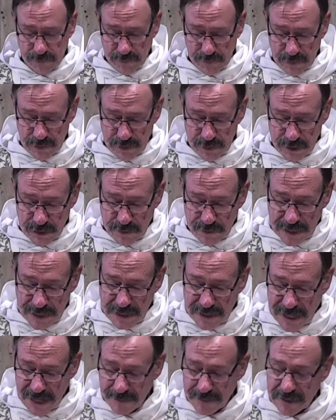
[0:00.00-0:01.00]
she made
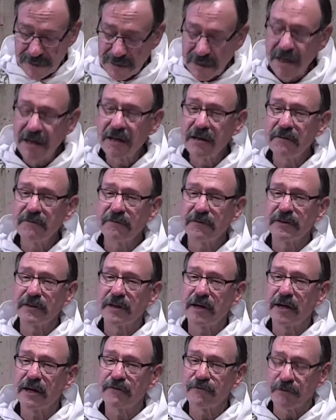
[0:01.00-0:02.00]
time to love and
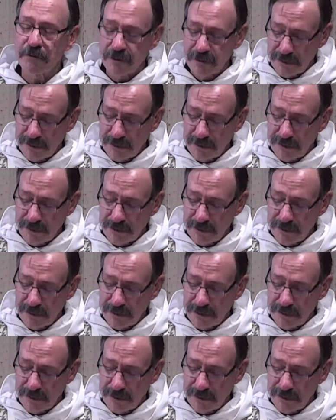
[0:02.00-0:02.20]
care for her